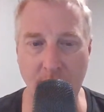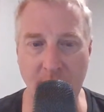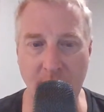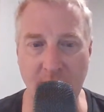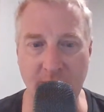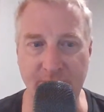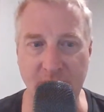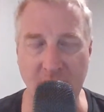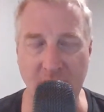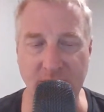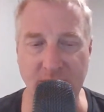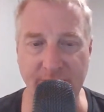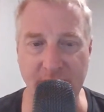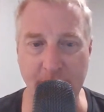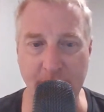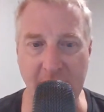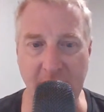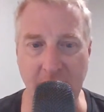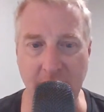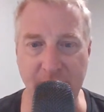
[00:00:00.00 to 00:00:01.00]
The front of the
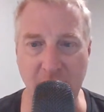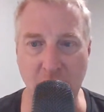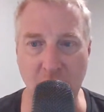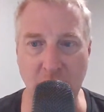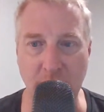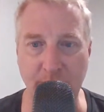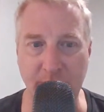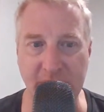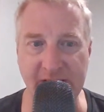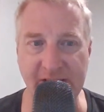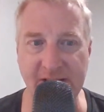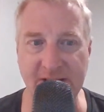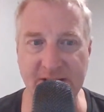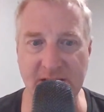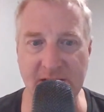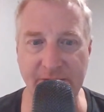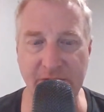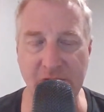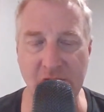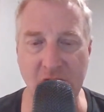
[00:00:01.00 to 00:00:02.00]
microphone. Please
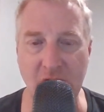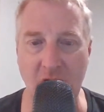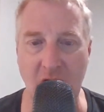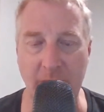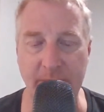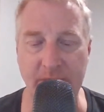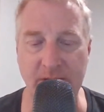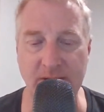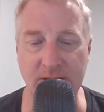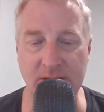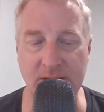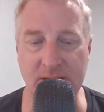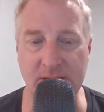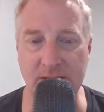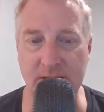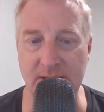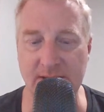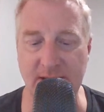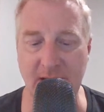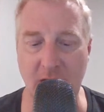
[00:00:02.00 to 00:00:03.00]
leave your
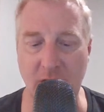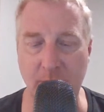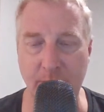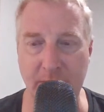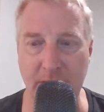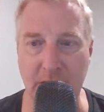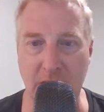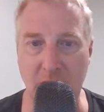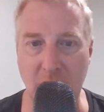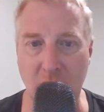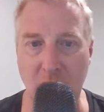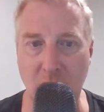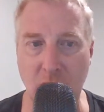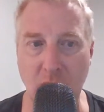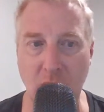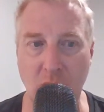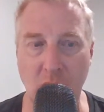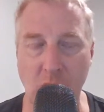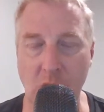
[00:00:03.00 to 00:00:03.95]
comments down below